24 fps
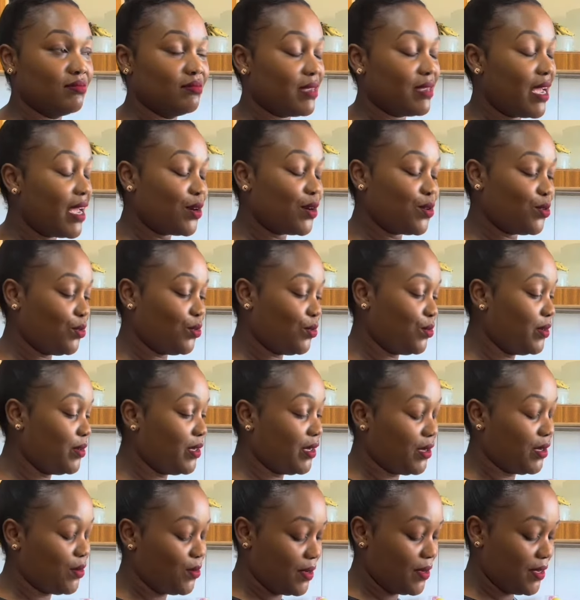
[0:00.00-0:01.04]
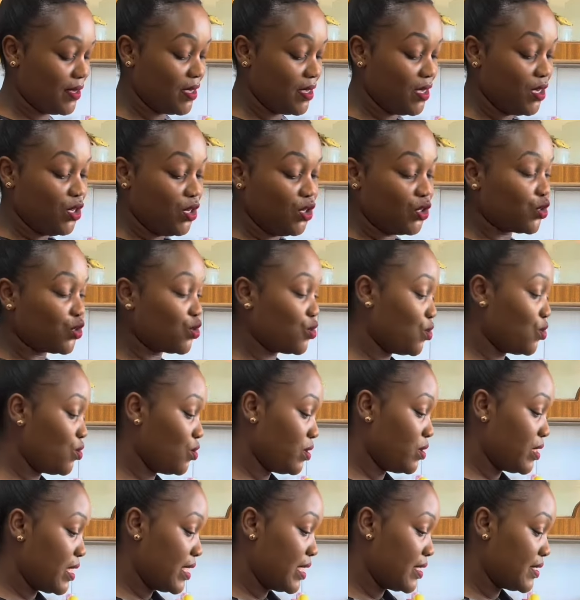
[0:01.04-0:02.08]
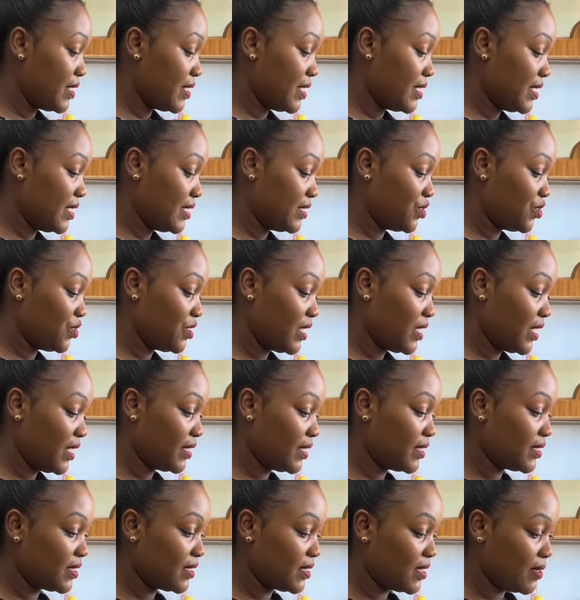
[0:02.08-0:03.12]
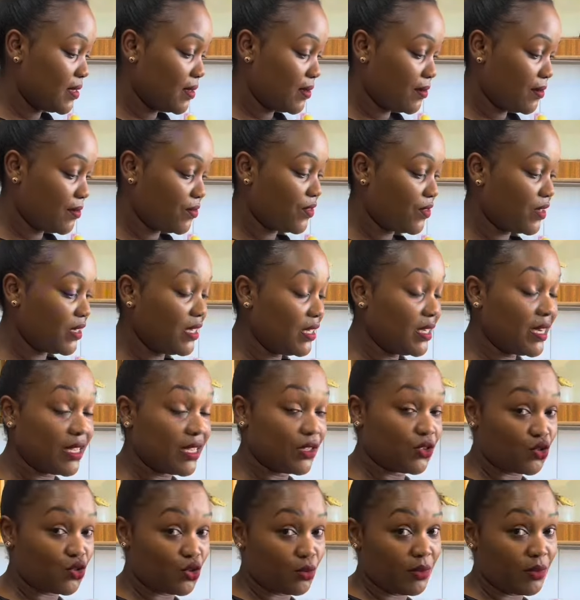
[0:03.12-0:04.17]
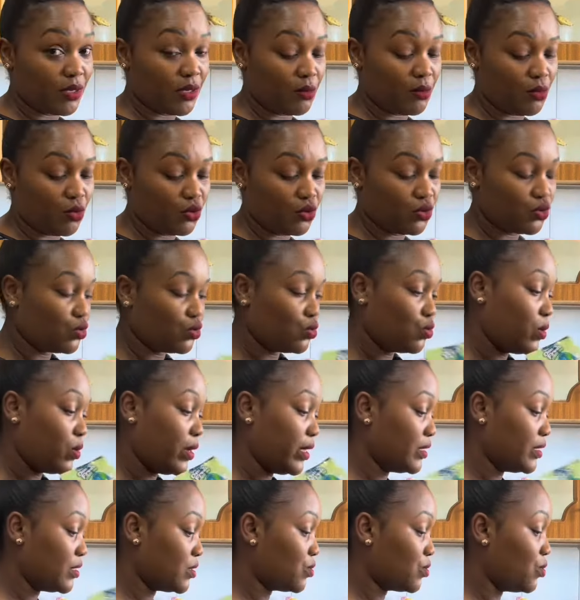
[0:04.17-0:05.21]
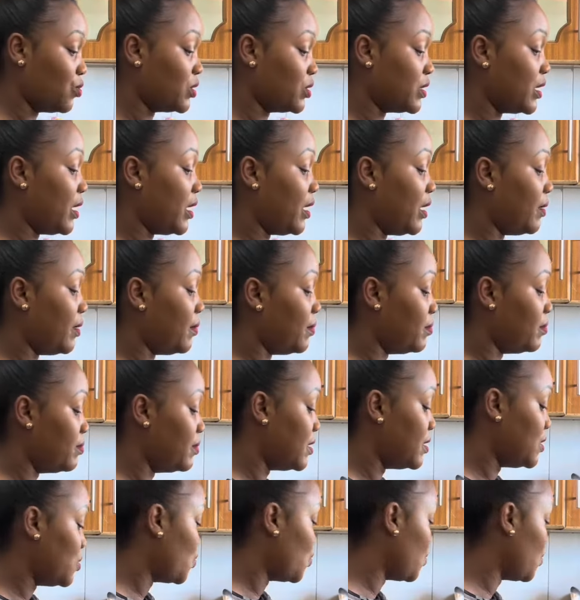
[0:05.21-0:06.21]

I don't know, anyway. So I realized she likes uh, vanilla and strawberry more, so I just got her these